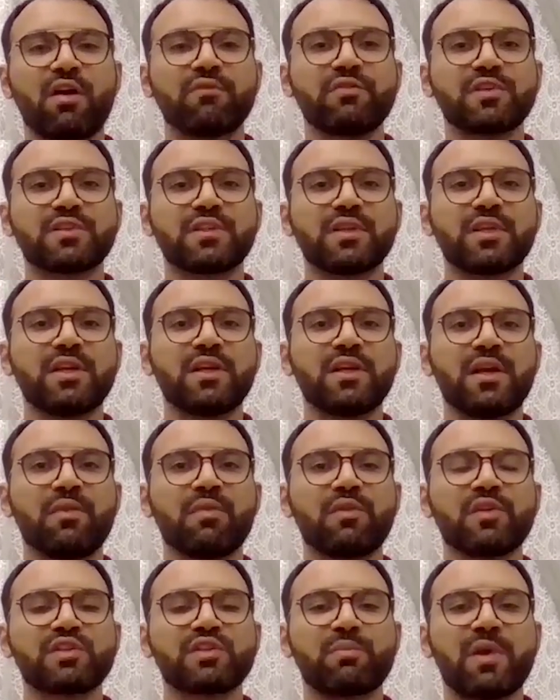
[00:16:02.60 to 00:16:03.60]
obviously
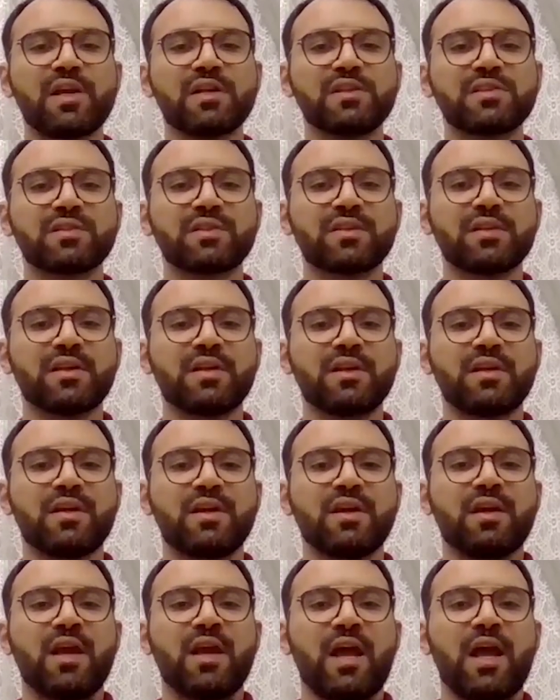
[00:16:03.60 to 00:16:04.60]
in the space,
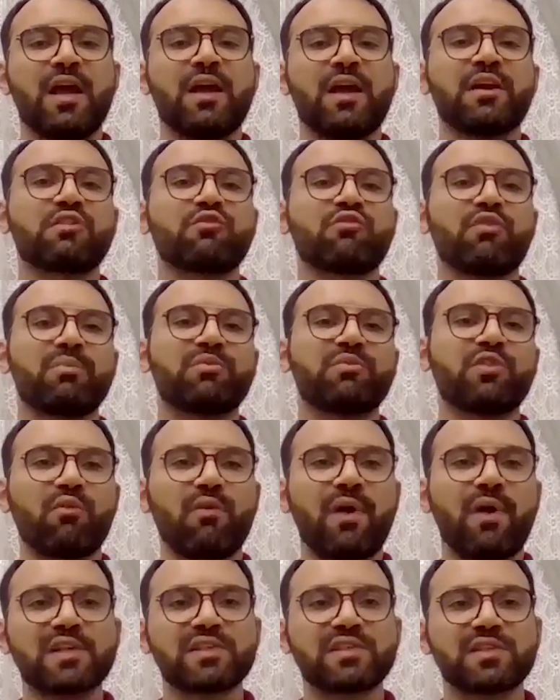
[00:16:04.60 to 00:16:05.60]
and
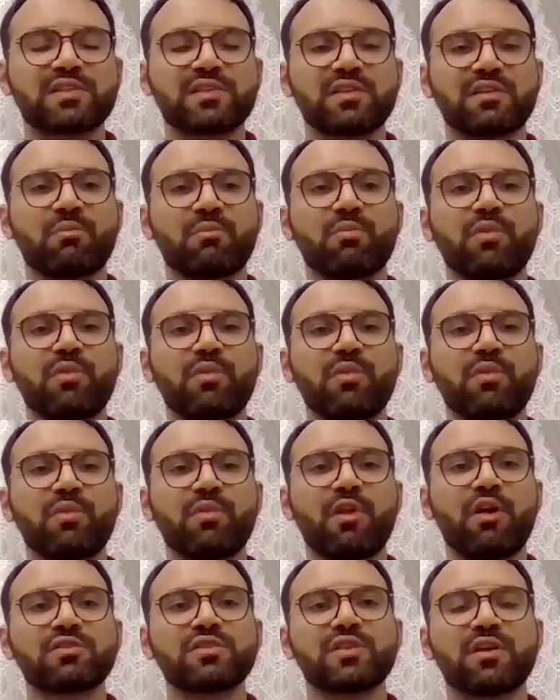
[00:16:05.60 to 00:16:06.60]
crypto assets and
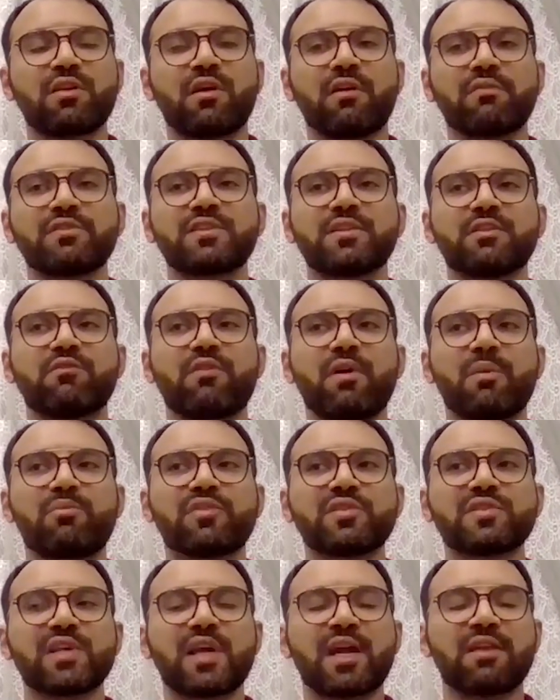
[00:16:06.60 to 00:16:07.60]
blockchain obviously
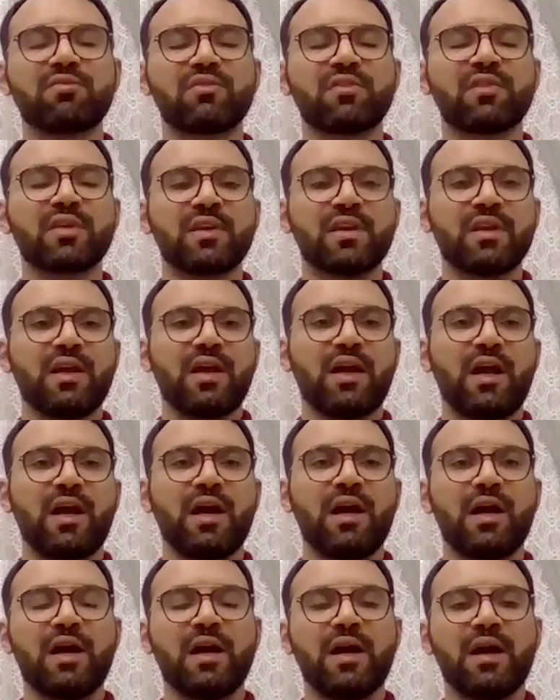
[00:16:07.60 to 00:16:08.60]
represent
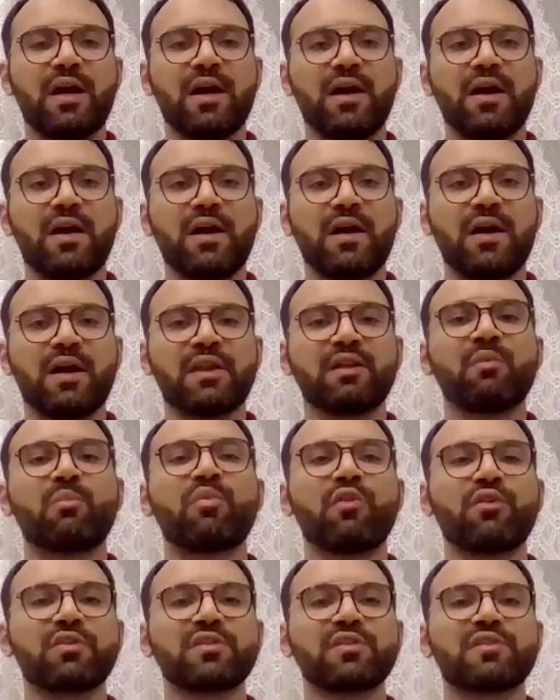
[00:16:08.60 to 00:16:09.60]
an
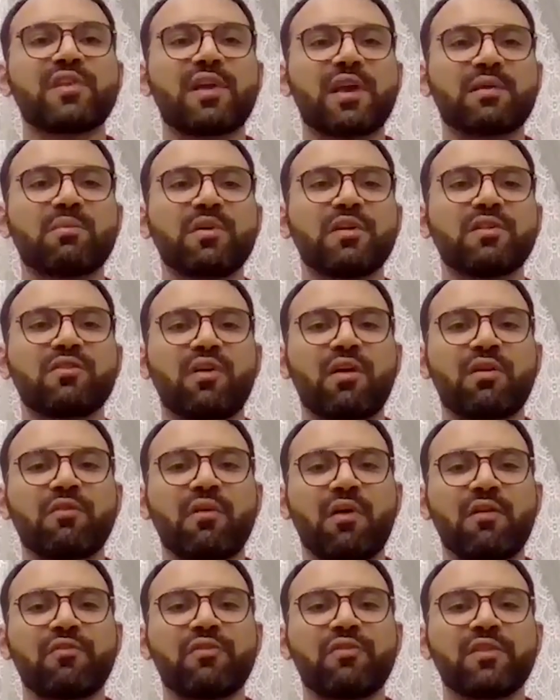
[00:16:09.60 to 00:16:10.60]
important segment of
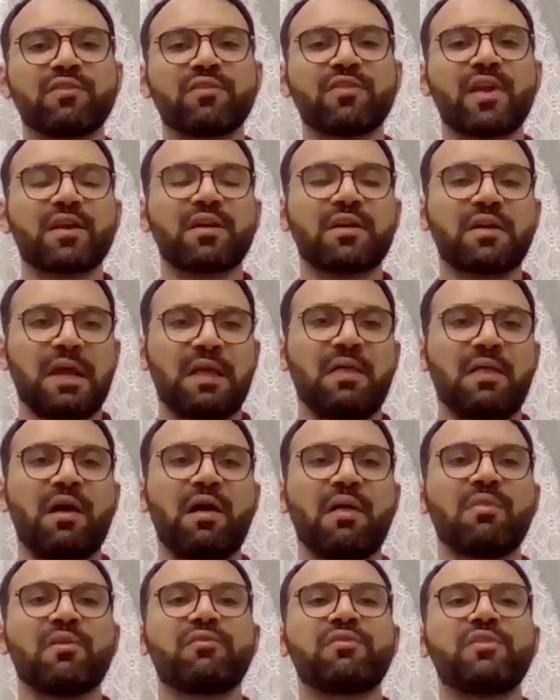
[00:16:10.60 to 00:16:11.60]
fintech
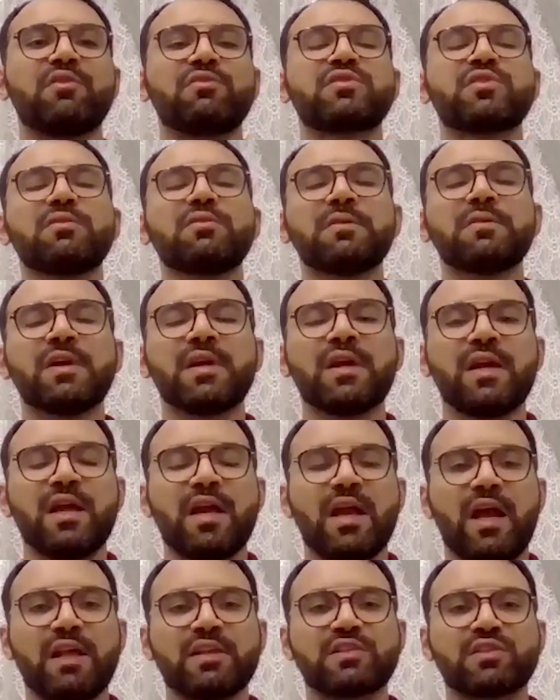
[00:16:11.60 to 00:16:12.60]
and the future.
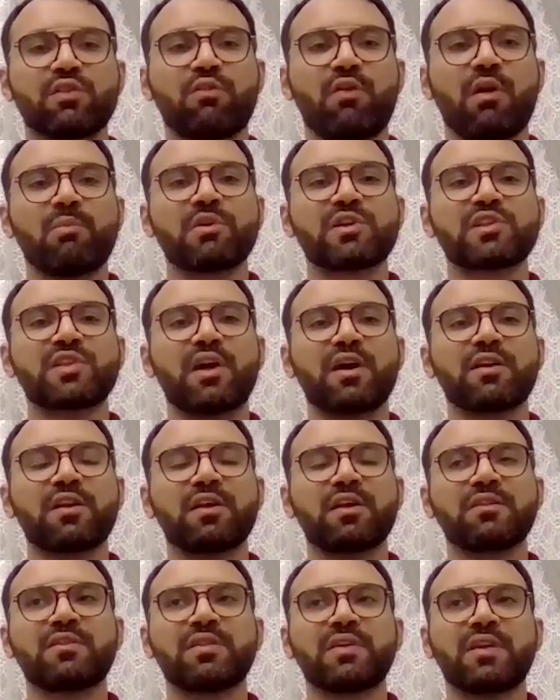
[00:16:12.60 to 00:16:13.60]
And so I'm
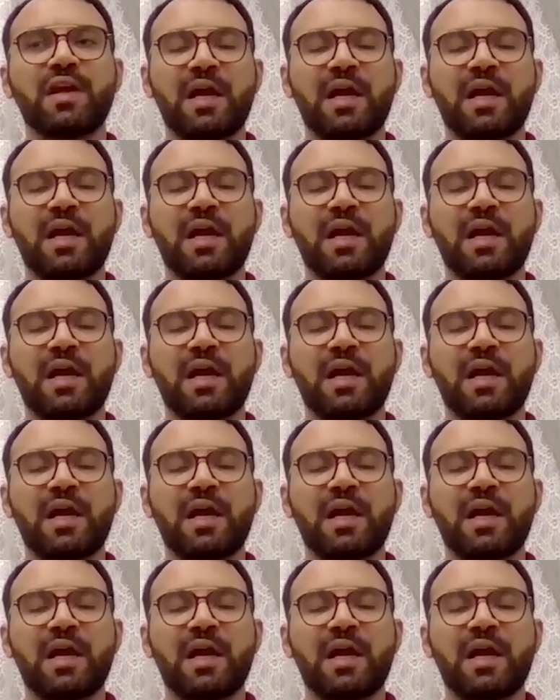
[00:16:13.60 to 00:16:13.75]
excited